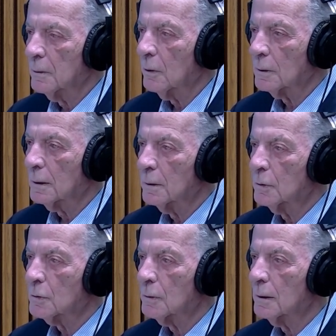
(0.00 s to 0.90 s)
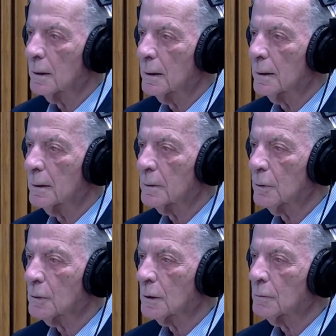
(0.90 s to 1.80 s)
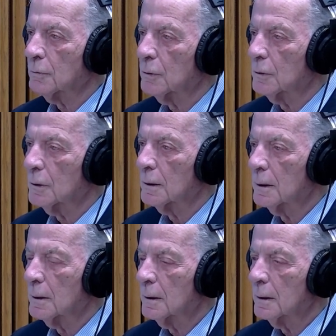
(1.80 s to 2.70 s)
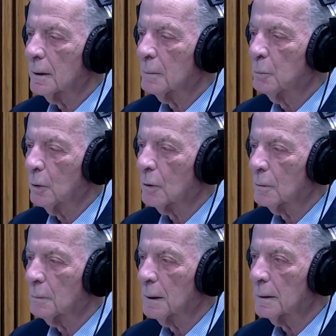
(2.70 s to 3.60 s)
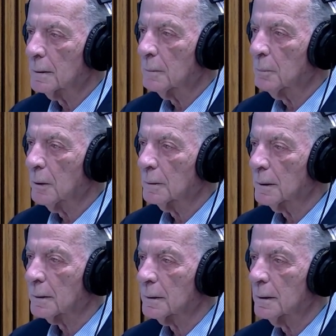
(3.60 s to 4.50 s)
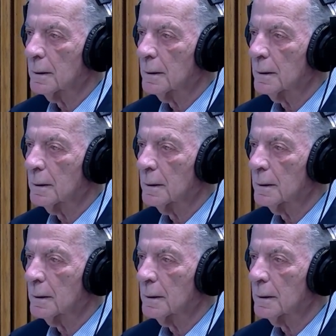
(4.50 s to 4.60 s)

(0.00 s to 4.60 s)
not the usual uh, sources for a book on Middle Eastern politics.